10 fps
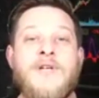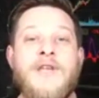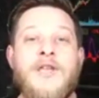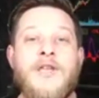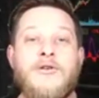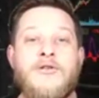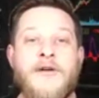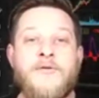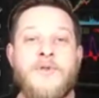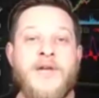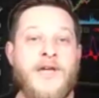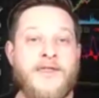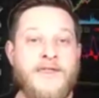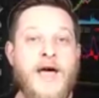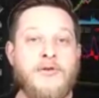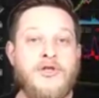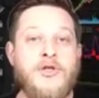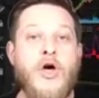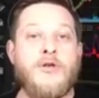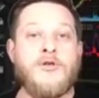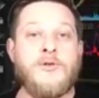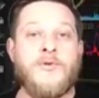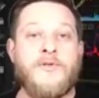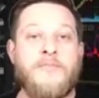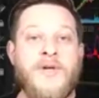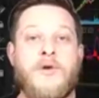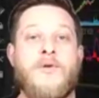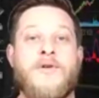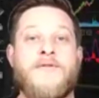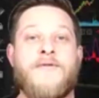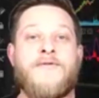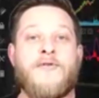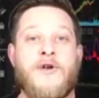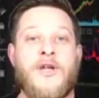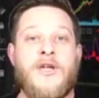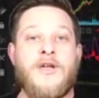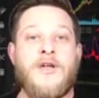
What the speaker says: and then you're left with like $1,000 worth of Bitcoin for free.